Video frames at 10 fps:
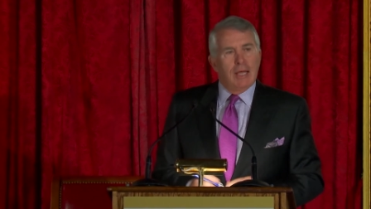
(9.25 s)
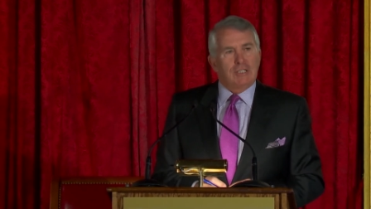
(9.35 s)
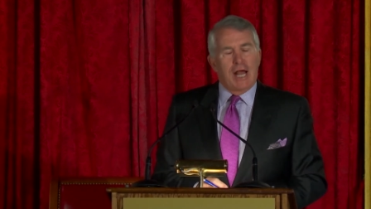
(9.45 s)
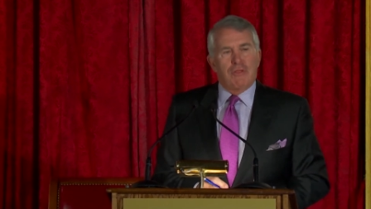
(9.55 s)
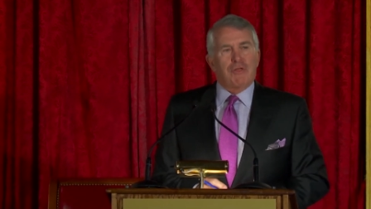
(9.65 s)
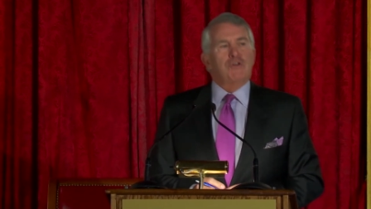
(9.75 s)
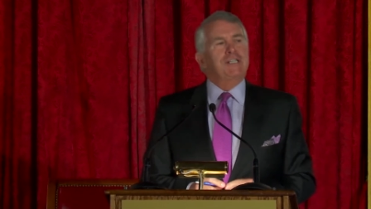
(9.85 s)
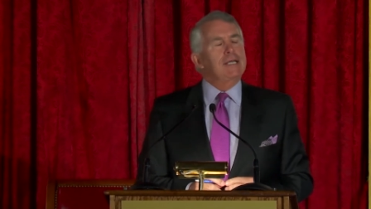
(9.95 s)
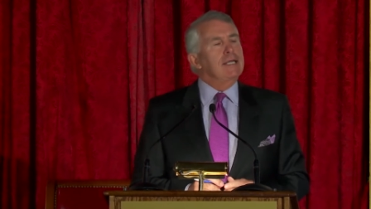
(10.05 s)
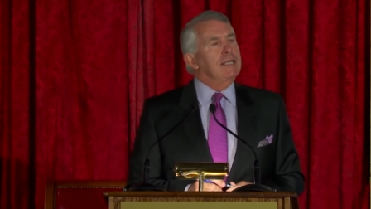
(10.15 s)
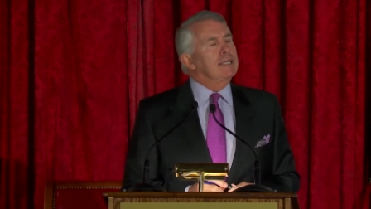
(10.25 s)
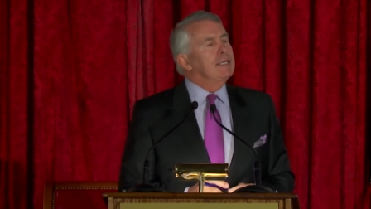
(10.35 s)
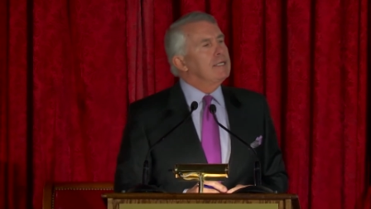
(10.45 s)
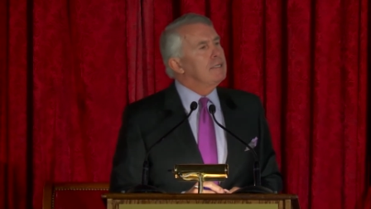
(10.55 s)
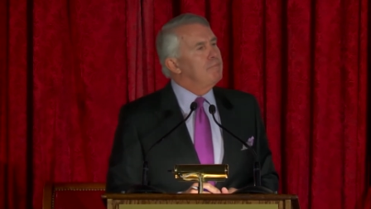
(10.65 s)
Channel 13
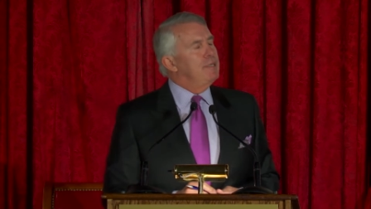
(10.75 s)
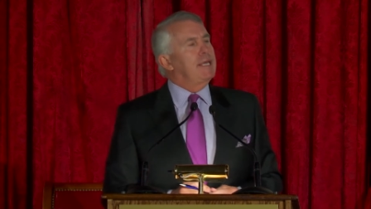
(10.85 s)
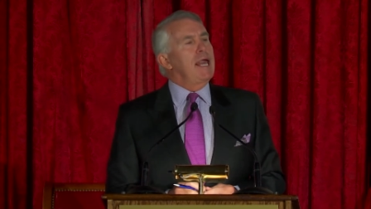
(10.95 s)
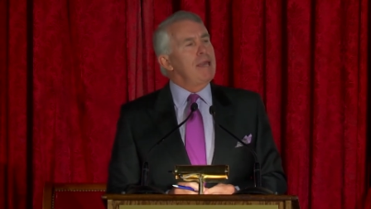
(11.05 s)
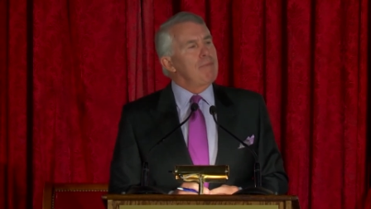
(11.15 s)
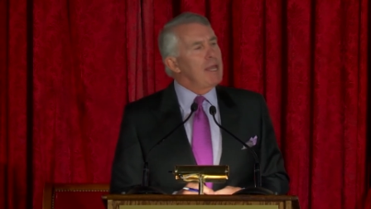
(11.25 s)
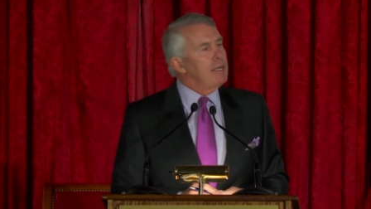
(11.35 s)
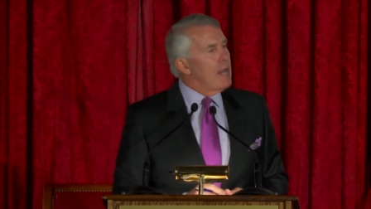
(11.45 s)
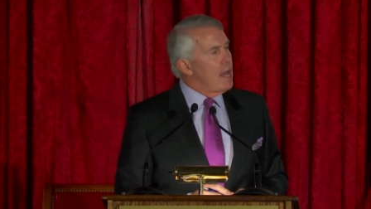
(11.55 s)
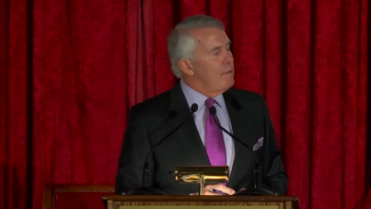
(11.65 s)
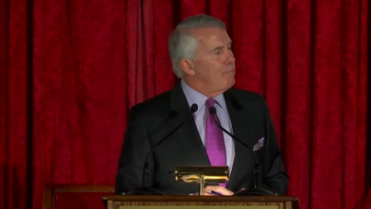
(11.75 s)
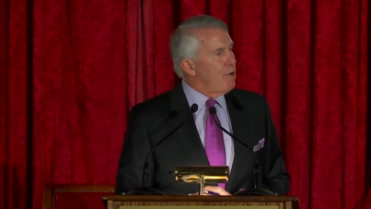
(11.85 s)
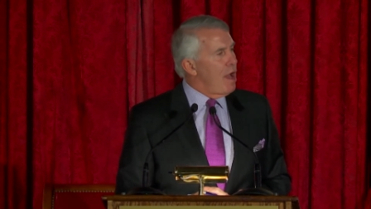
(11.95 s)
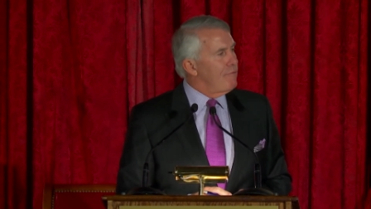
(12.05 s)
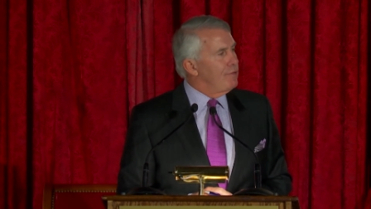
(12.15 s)
became a
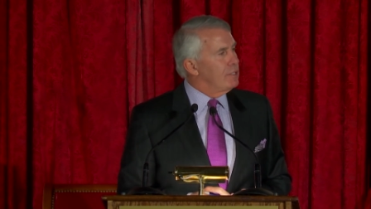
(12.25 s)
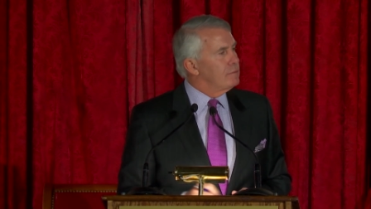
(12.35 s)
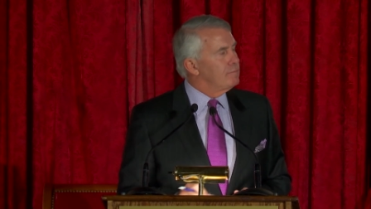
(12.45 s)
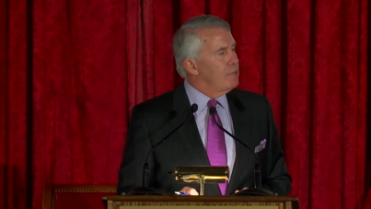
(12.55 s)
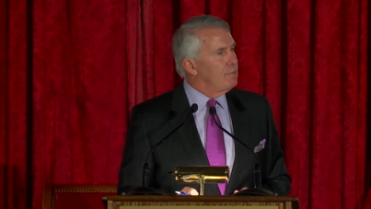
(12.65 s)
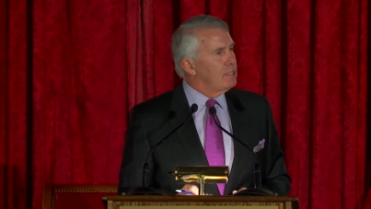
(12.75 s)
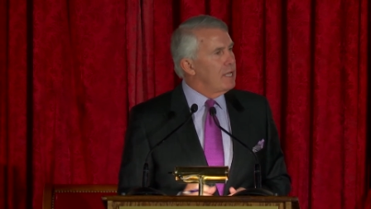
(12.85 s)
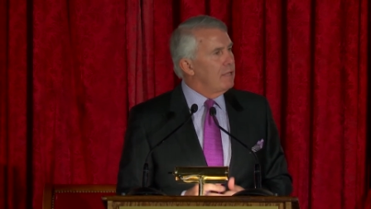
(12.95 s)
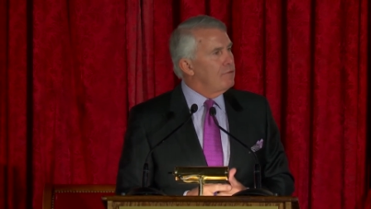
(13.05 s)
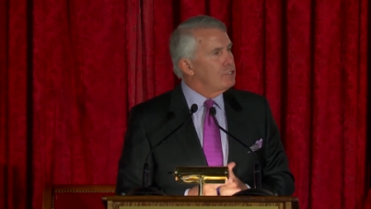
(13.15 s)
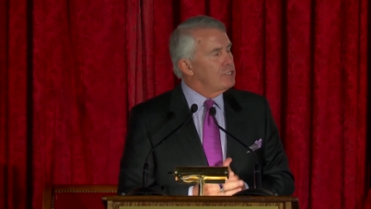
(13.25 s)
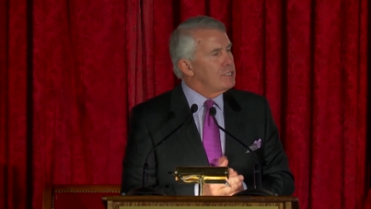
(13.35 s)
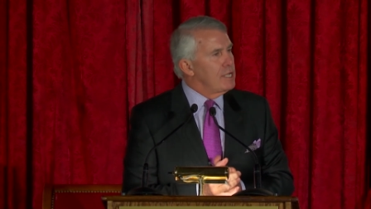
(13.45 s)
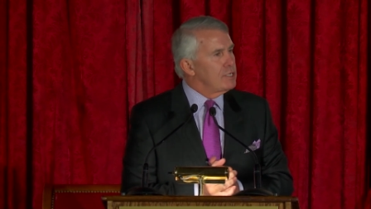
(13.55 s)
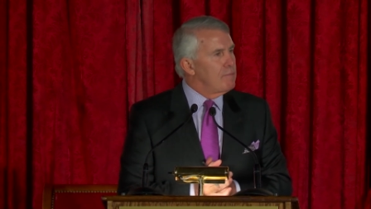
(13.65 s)
nonprofit public television
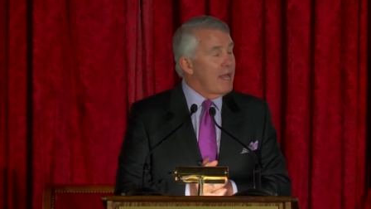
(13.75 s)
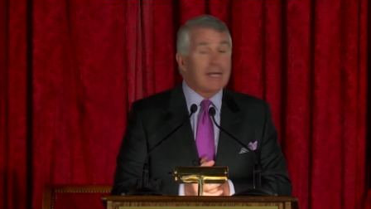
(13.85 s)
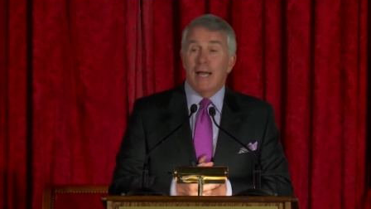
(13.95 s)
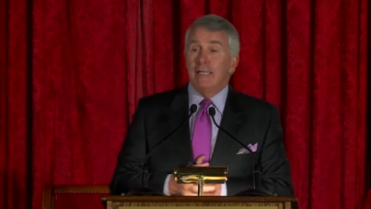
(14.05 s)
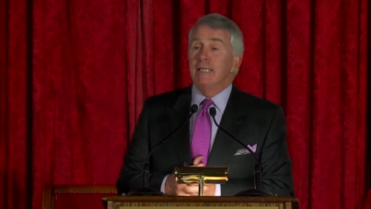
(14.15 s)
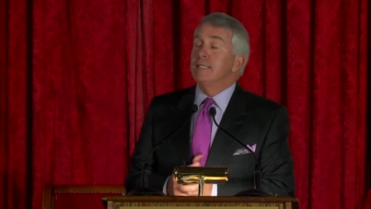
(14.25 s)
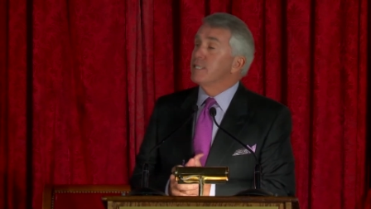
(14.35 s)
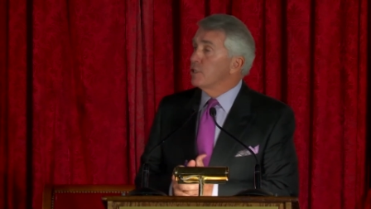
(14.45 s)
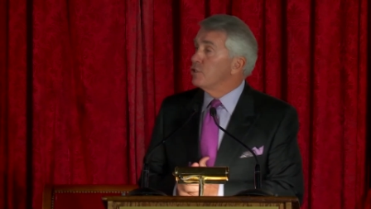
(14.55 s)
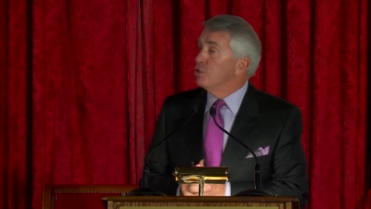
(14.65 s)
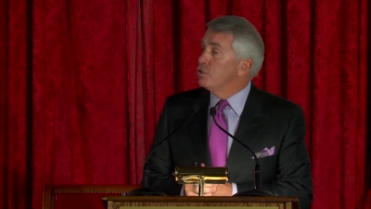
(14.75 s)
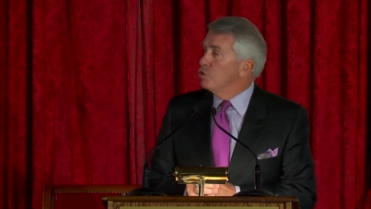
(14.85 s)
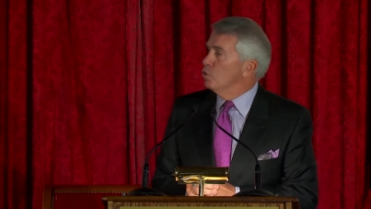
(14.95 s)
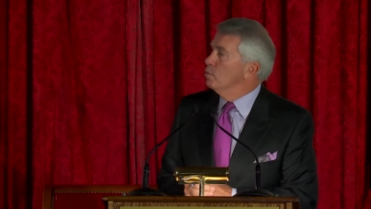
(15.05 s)
station back in 1962,